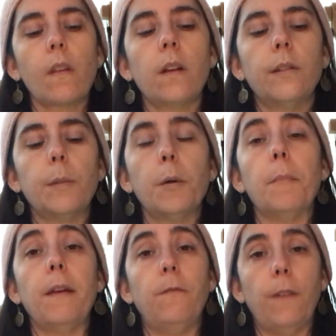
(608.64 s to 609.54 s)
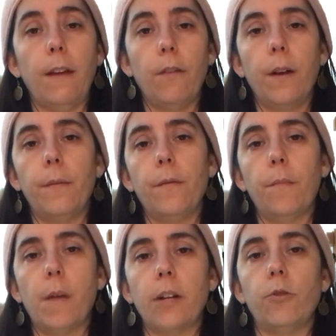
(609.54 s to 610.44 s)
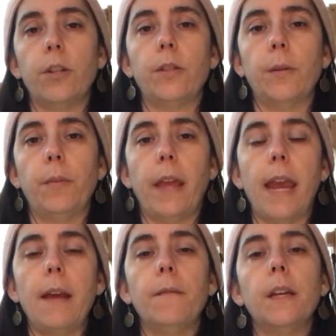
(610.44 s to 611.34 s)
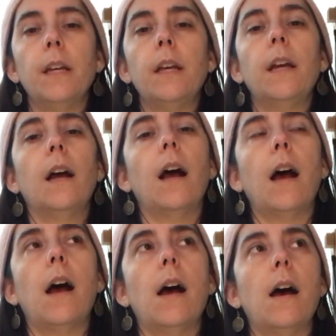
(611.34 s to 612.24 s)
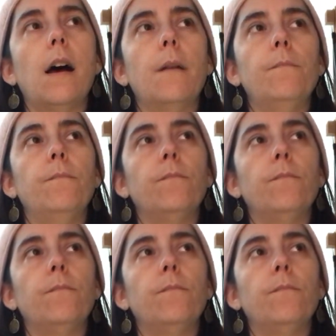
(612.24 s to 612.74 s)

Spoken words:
Some of my favorite mantras to play are